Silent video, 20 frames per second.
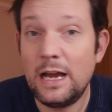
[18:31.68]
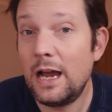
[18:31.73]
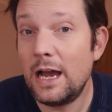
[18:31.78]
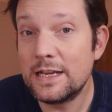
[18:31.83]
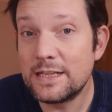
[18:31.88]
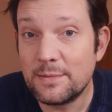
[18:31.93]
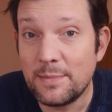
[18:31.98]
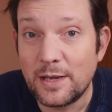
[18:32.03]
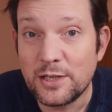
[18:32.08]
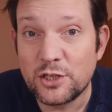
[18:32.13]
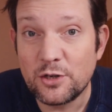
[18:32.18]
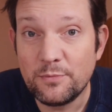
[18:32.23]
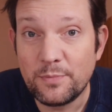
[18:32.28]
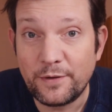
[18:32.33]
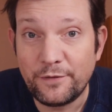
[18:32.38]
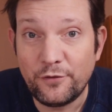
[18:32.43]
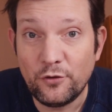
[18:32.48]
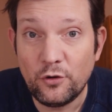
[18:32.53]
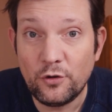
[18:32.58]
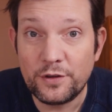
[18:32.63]
As I mentioned
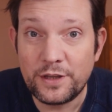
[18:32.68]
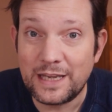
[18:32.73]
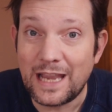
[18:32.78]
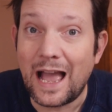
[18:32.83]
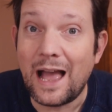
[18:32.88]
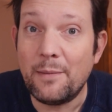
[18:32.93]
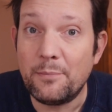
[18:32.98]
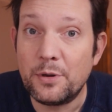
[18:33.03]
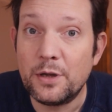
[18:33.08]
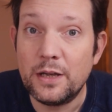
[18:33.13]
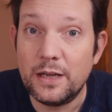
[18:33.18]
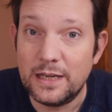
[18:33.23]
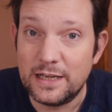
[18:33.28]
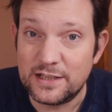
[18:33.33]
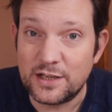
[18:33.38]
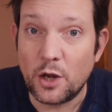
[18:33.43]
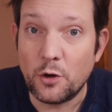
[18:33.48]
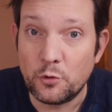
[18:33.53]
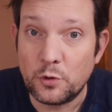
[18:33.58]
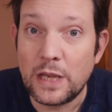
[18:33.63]
before, the app is
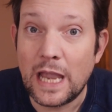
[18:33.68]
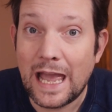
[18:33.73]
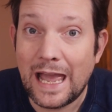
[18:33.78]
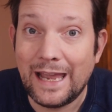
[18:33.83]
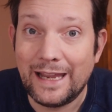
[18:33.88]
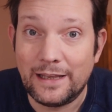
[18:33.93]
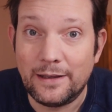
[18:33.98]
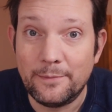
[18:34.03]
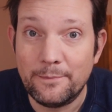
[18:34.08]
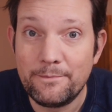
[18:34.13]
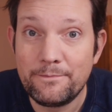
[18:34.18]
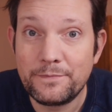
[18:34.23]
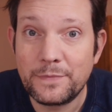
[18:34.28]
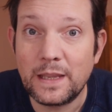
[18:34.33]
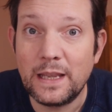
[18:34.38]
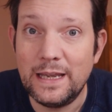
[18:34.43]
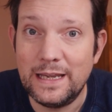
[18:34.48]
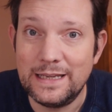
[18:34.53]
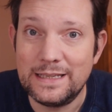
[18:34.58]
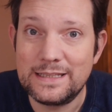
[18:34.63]
okay.
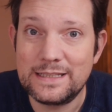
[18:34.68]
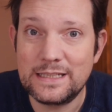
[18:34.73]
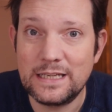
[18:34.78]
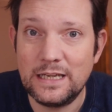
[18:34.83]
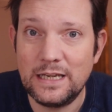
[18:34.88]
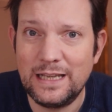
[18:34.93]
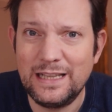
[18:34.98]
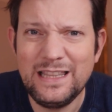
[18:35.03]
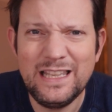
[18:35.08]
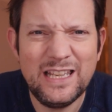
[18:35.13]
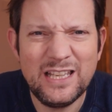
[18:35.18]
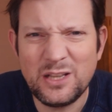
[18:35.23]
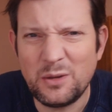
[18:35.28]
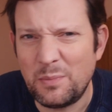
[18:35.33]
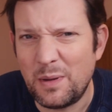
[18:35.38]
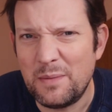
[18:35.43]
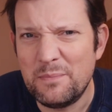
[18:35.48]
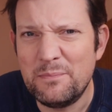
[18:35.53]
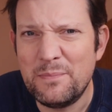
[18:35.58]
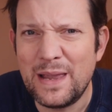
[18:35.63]
It's a little
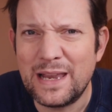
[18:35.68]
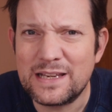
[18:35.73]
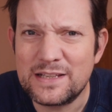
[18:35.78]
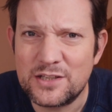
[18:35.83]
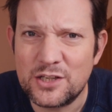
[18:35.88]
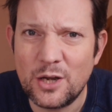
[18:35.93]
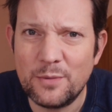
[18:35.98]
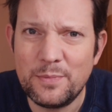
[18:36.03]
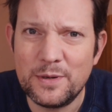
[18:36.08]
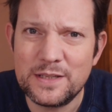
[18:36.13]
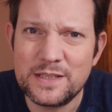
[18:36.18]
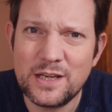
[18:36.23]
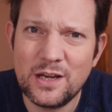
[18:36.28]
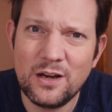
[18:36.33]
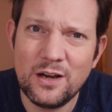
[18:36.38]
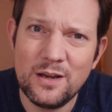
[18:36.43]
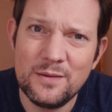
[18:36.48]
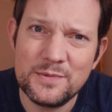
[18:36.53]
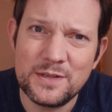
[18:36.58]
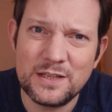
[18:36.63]
bit mixed up at
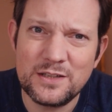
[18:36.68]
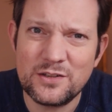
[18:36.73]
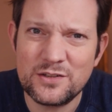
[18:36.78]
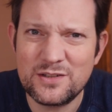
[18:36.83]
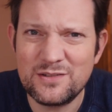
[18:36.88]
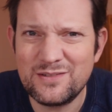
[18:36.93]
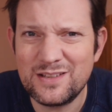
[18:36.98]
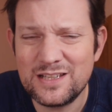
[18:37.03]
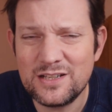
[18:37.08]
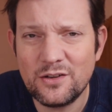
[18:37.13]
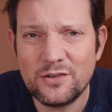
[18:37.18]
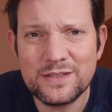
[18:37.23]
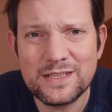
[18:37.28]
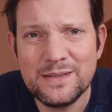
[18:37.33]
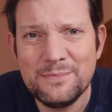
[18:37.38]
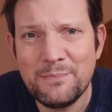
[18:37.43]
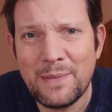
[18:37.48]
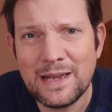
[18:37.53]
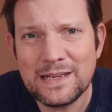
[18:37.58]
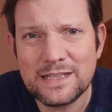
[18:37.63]
times. It doesn't, it's not
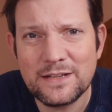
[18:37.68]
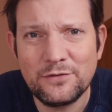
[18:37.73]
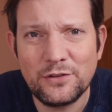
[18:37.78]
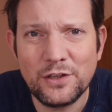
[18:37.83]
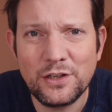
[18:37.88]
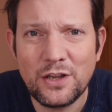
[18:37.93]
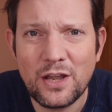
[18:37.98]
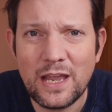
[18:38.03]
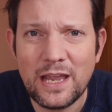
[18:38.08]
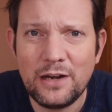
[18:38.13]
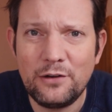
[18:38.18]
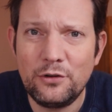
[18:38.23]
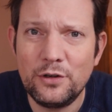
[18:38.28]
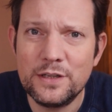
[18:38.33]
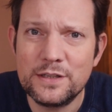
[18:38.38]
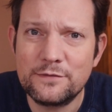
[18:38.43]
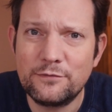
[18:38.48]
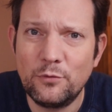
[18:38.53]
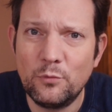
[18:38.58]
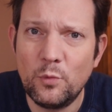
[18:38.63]
massively
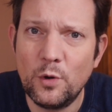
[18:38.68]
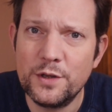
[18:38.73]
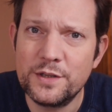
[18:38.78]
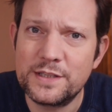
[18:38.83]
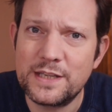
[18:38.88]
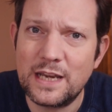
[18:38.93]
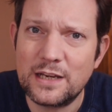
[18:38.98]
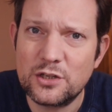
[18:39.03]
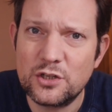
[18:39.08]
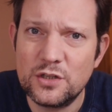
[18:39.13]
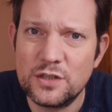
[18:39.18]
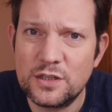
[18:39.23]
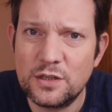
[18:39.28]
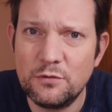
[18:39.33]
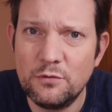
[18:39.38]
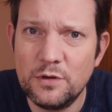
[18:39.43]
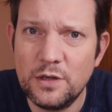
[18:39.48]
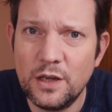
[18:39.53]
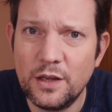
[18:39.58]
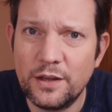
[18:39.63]
coherent from one section
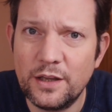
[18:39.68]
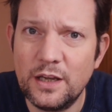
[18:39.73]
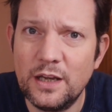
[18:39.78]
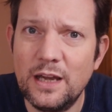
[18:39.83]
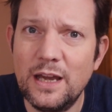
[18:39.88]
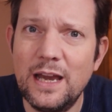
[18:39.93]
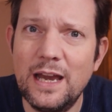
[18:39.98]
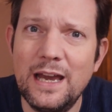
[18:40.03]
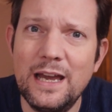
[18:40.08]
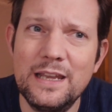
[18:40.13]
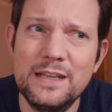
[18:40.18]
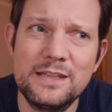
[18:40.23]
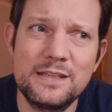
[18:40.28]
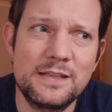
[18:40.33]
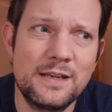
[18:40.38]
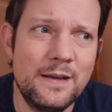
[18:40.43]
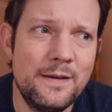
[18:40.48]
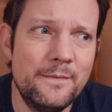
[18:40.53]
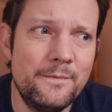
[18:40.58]
to another, and